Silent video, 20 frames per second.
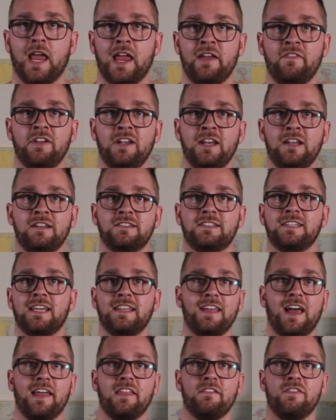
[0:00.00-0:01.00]
If you didn't
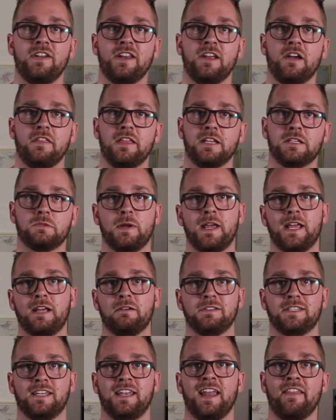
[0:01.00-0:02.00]
see the other video this week,
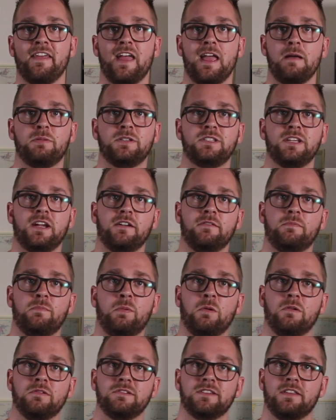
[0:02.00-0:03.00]
it was another episode
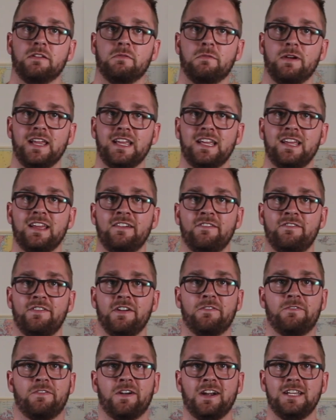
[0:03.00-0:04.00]
of Pause of the Week.
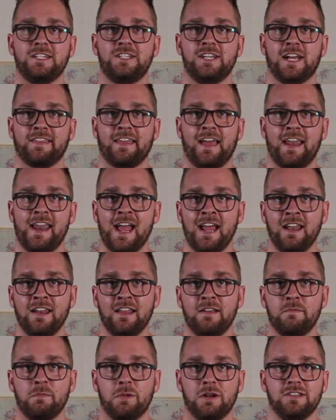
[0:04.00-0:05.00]
Feel free to check that
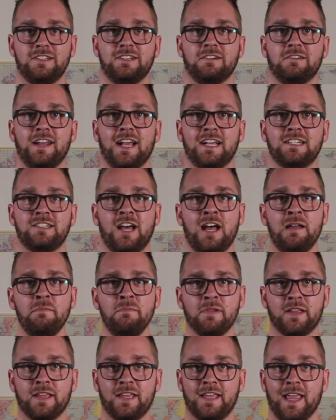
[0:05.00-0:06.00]
out. But until next
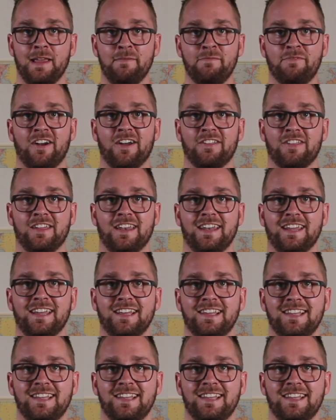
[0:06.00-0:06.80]
time, keep frothing.